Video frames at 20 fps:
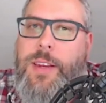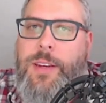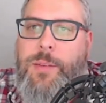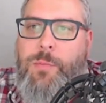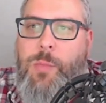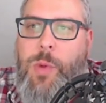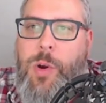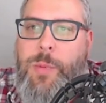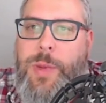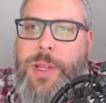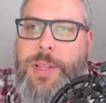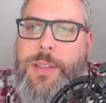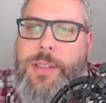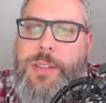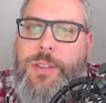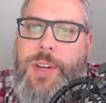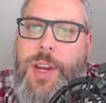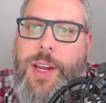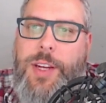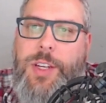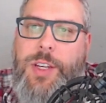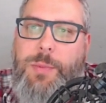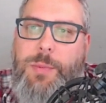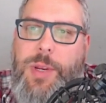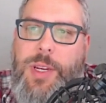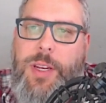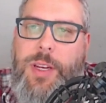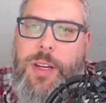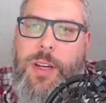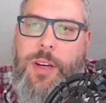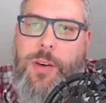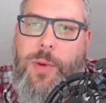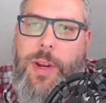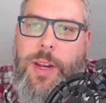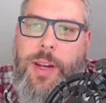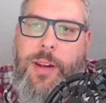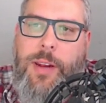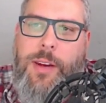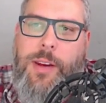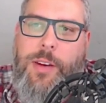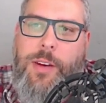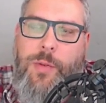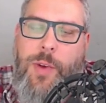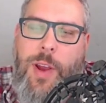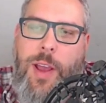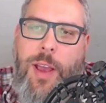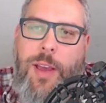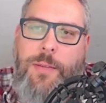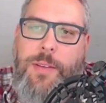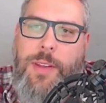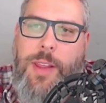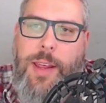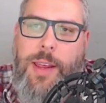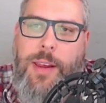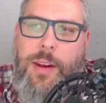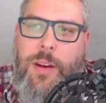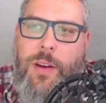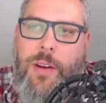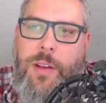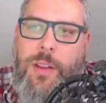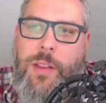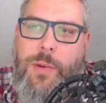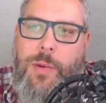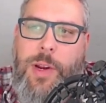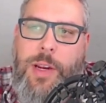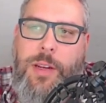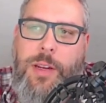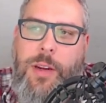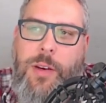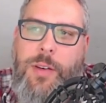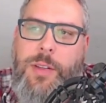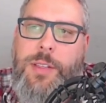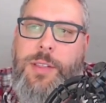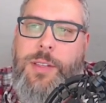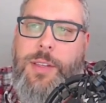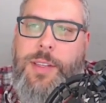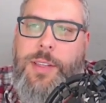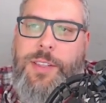In moments, ChatGPT created a draft that hit all the right notes.